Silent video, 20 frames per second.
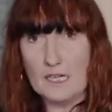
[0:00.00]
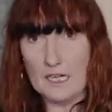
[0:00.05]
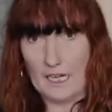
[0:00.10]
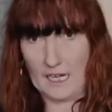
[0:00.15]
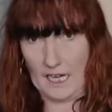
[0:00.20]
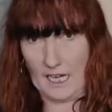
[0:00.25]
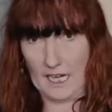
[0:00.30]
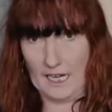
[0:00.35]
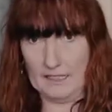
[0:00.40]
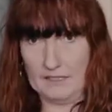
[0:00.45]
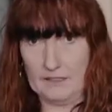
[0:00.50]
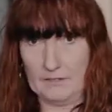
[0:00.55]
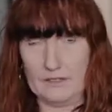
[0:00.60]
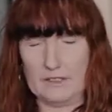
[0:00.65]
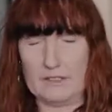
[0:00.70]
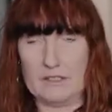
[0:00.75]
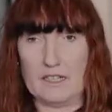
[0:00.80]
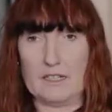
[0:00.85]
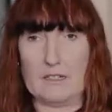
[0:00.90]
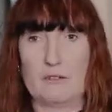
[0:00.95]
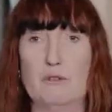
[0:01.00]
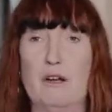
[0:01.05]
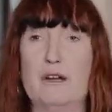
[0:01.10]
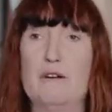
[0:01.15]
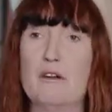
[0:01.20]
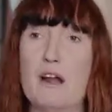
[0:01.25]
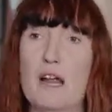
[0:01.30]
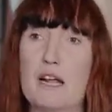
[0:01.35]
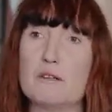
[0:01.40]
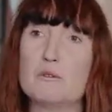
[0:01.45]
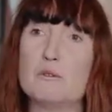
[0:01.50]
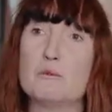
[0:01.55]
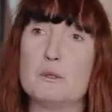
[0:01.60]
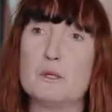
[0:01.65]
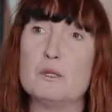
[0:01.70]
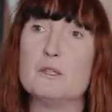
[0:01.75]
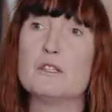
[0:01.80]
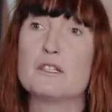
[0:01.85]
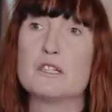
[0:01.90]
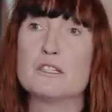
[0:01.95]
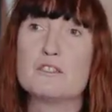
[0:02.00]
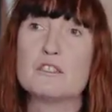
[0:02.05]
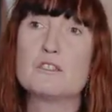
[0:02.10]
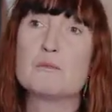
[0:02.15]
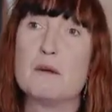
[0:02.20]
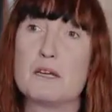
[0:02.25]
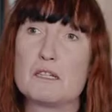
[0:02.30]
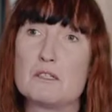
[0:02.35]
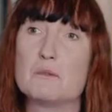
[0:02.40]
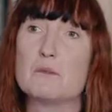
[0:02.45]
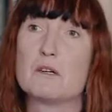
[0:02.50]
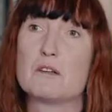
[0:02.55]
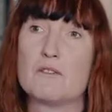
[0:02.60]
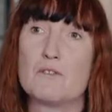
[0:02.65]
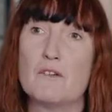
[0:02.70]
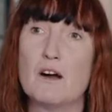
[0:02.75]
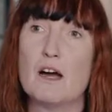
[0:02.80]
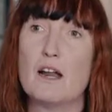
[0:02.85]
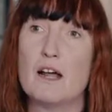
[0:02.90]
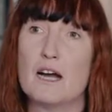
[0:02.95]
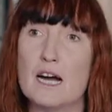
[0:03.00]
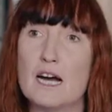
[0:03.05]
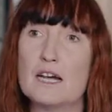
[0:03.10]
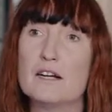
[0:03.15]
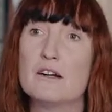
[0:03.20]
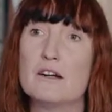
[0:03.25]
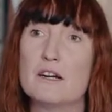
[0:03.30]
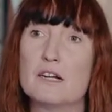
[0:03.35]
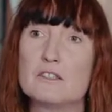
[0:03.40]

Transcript: it kind of is like a red rag to a bull, and it just makes you want to fight harder,